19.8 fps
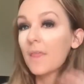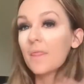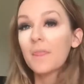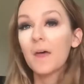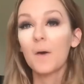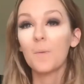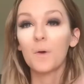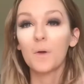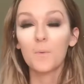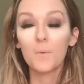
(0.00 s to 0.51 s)

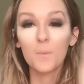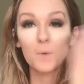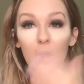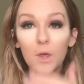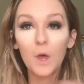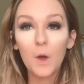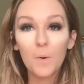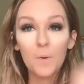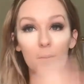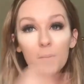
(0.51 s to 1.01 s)
That way when we
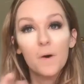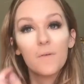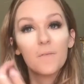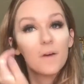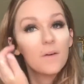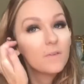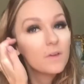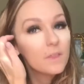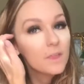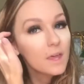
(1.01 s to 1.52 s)
go and buff
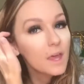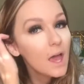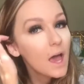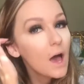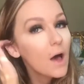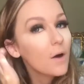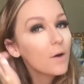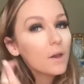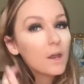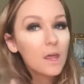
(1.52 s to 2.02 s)
everything
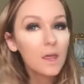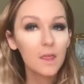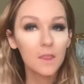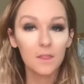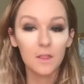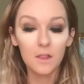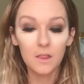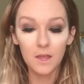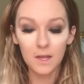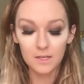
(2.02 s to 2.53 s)
out,
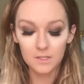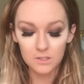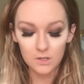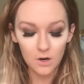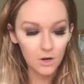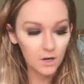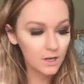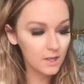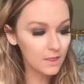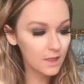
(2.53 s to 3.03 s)
the lines are
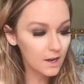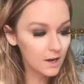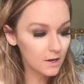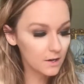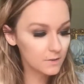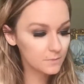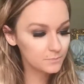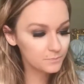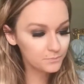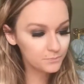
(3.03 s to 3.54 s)
already
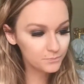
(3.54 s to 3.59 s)
there.